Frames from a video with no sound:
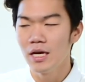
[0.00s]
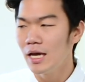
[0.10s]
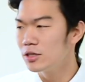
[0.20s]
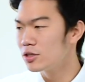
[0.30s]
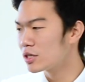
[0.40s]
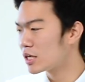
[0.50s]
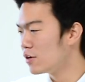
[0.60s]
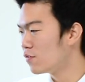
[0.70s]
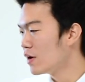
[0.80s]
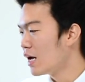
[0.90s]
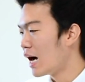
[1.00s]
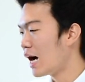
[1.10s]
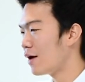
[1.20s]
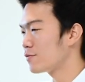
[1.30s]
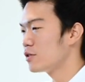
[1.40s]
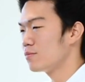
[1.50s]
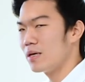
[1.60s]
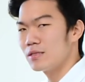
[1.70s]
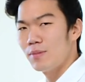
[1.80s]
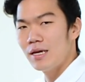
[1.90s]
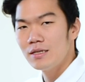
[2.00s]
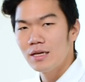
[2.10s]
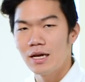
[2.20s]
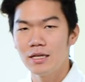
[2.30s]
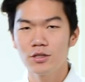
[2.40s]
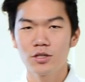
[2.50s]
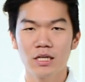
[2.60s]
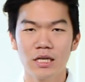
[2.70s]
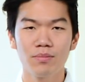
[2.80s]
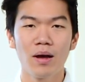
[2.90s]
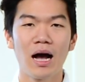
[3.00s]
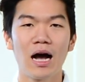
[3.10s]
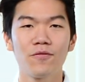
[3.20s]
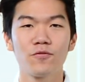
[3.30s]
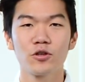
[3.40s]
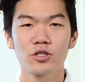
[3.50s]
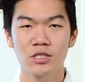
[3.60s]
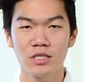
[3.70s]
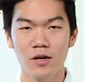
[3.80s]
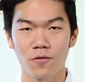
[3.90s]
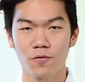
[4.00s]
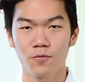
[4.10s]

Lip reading: And you're going to give half to your best mate and you're going to keep half for yourself.